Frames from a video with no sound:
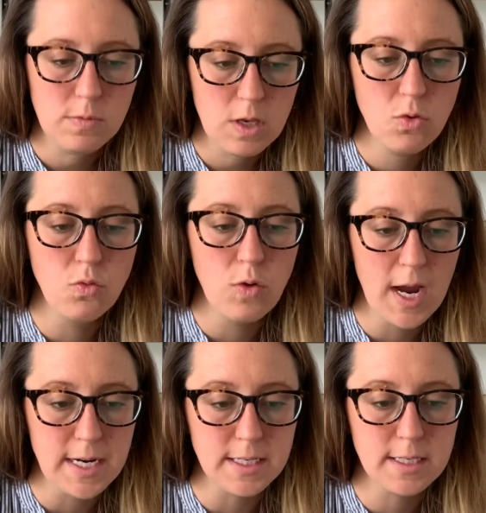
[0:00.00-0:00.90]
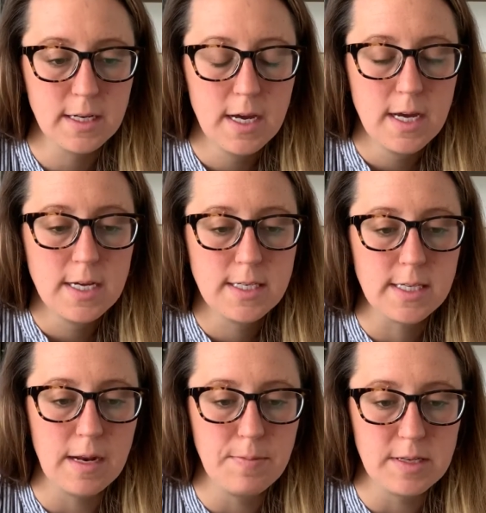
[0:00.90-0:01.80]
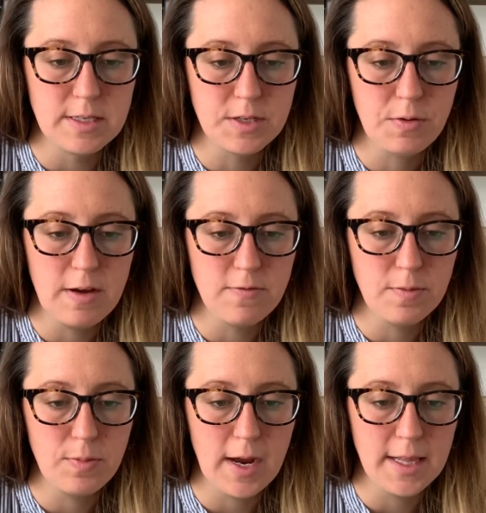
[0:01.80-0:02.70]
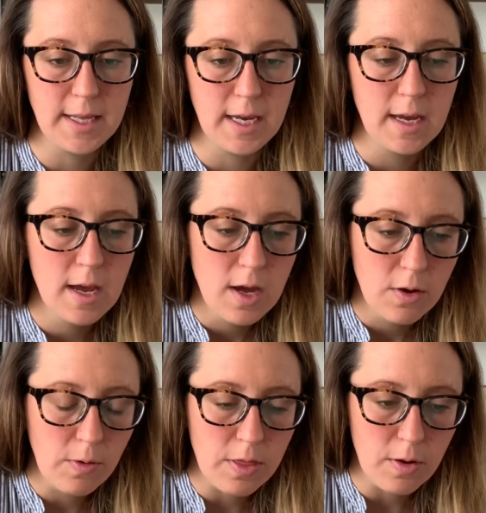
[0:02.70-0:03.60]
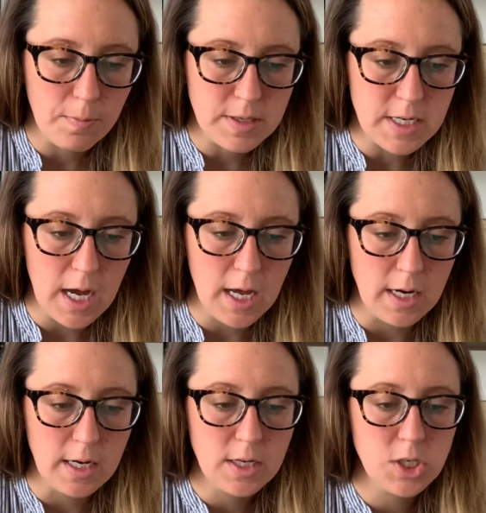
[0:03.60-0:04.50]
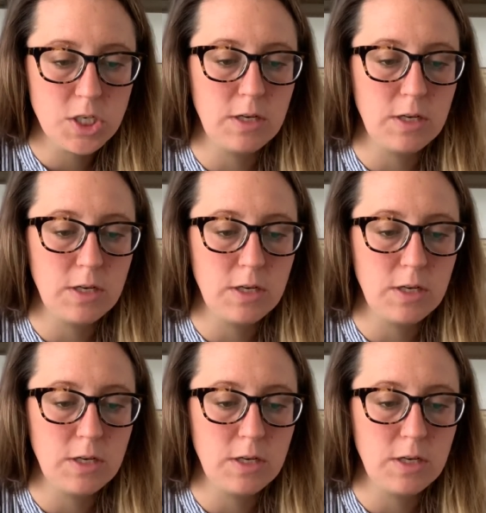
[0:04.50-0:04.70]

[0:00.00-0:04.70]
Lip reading: "Right," said Mrs. Quaver brightly. With her baton, she